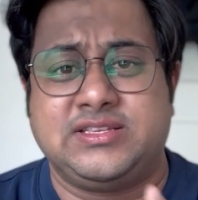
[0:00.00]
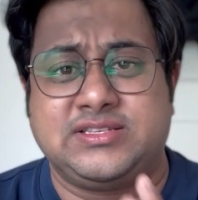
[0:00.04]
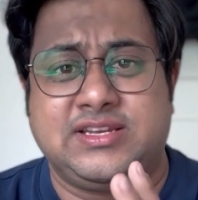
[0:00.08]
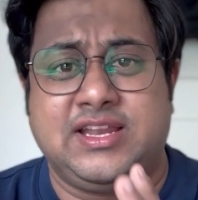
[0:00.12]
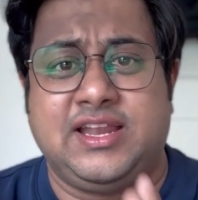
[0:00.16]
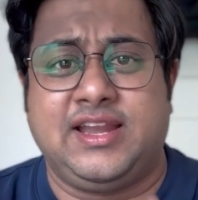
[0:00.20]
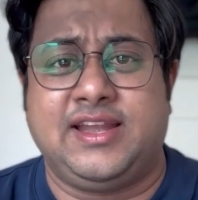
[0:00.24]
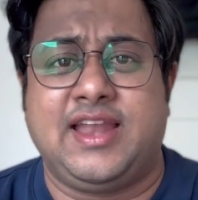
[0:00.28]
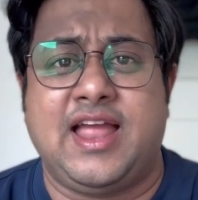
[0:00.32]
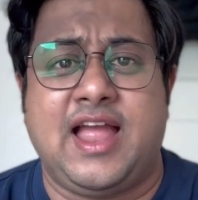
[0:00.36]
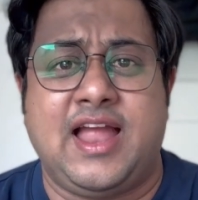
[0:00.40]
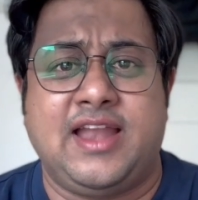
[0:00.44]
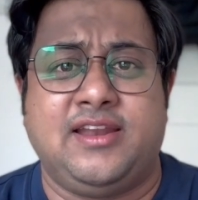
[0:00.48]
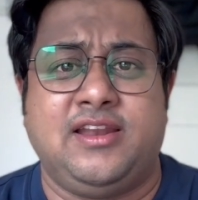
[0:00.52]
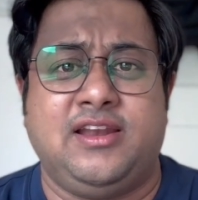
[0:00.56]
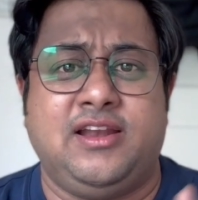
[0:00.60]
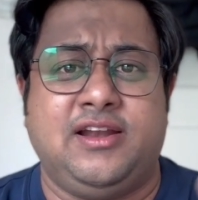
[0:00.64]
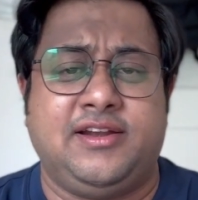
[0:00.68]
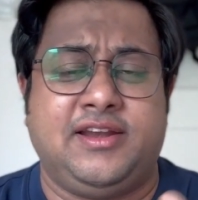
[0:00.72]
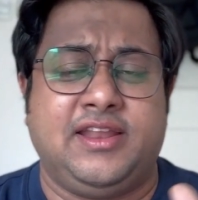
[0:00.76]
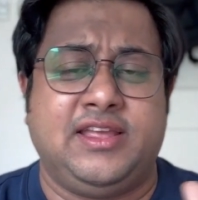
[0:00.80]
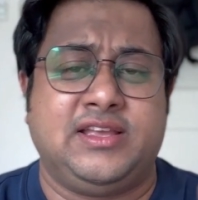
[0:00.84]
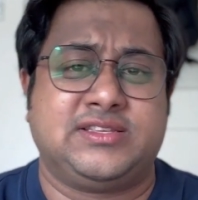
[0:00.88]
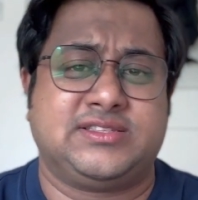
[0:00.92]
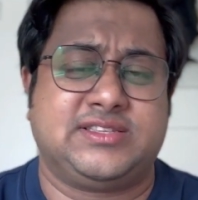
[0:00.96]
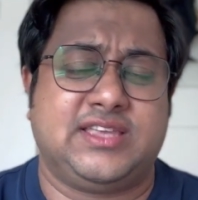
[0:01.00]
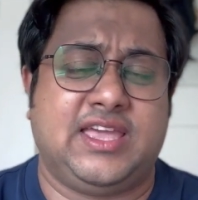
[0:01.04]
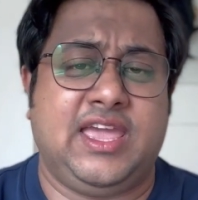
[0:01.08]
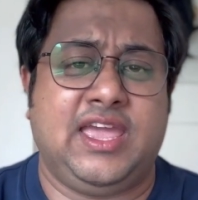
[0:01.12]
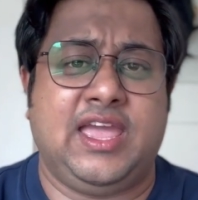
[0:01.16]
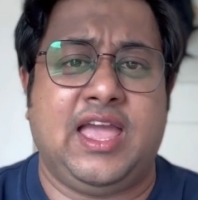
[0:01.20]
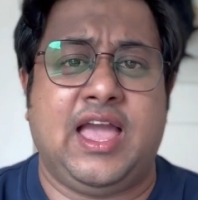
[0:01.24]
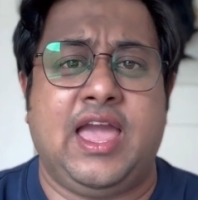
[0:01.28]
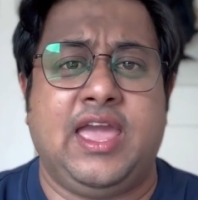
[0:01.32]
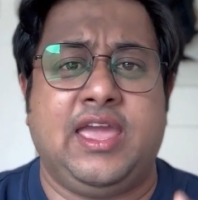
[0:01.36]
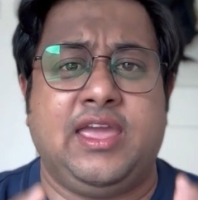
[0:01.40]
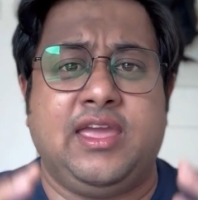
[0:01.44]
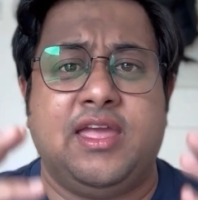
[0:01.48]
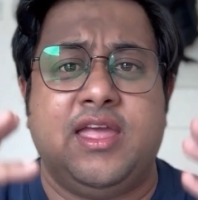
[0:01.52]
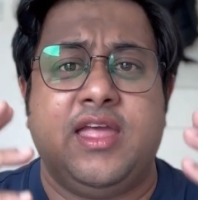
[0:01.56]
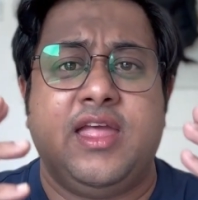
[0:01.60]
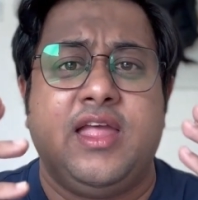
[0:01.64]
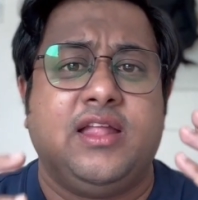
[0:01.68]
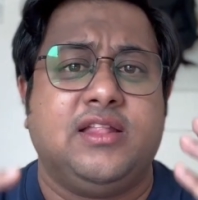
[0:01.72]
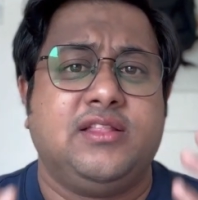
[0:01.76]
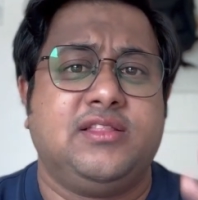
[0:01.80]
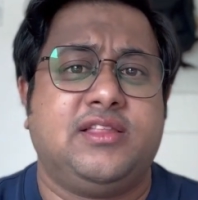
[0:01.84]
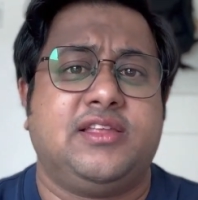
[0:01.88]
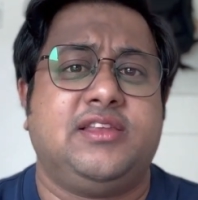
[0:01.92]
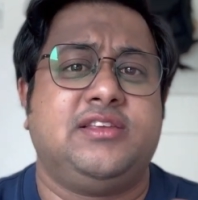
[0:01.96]
data analytics, AI,
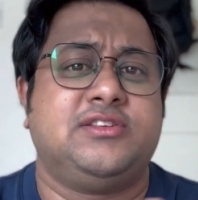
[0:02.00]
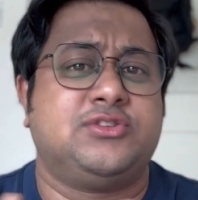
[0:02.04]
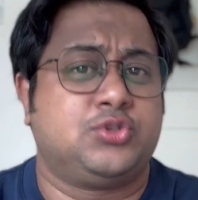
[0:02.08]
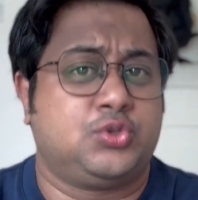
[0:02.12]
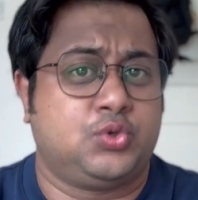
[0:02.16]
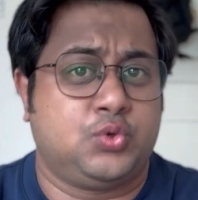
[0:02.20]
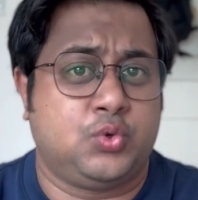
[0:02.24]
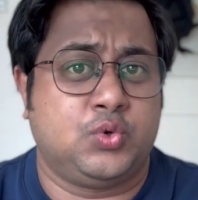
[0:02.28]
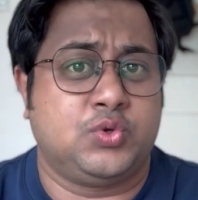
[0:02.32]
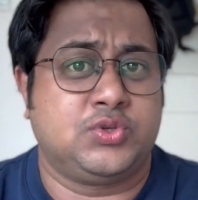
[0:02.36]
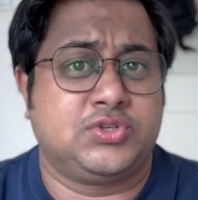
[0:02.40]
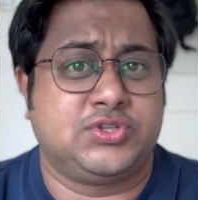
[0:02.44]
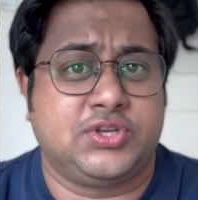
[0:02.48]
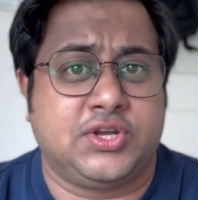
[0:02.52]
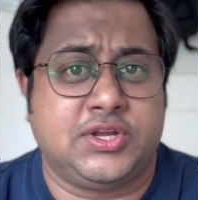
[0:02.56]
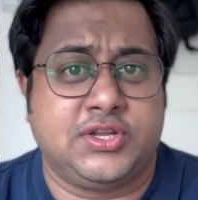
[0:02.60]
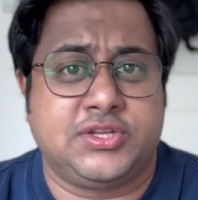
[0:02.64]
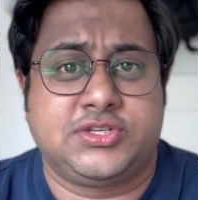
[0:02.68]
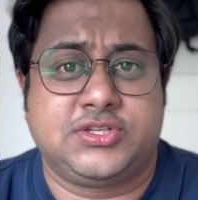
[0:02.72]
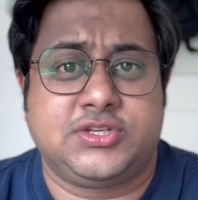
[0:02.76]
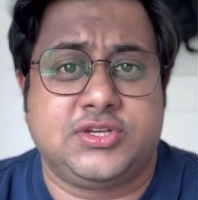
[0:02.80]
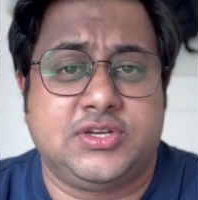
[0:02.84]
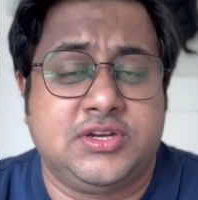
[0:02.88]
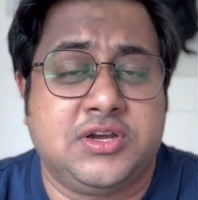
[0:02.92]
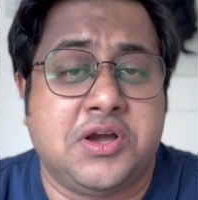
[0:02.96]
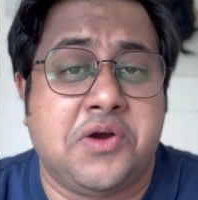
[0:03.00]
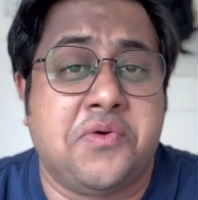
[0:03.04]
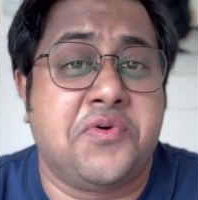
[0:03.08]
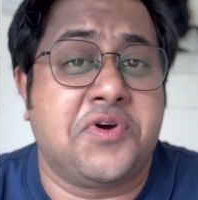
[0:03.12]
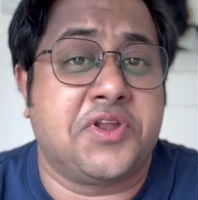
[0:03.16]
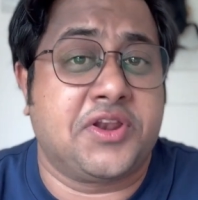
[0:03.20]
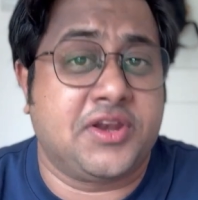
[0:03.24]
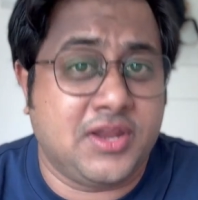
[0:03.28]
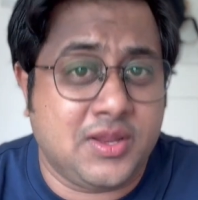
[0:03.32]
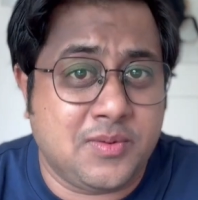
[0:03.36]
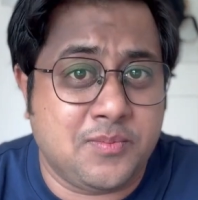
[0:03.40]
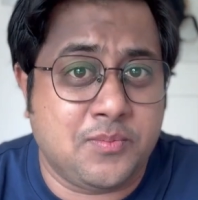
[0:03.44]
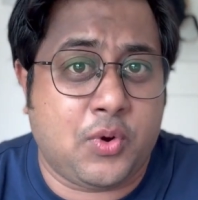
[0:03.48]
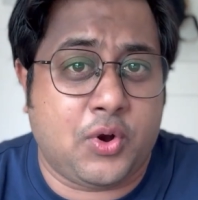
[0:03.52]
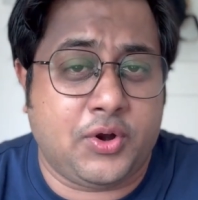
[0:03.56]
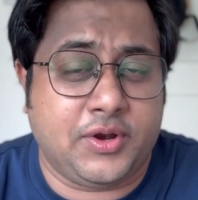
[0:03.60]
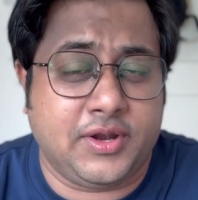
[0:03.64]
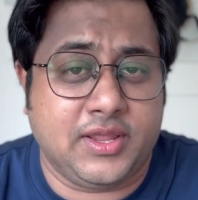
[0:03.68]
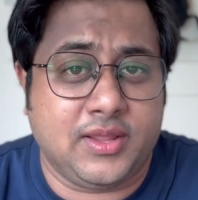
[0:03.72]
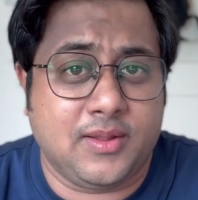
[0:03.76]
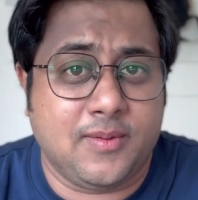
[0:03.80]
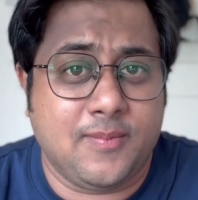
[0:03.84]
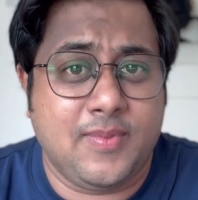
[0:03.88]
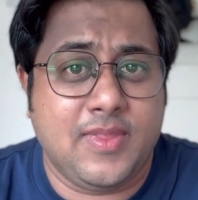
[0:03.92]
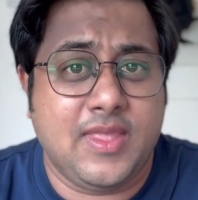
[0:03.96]
there is no such governing body.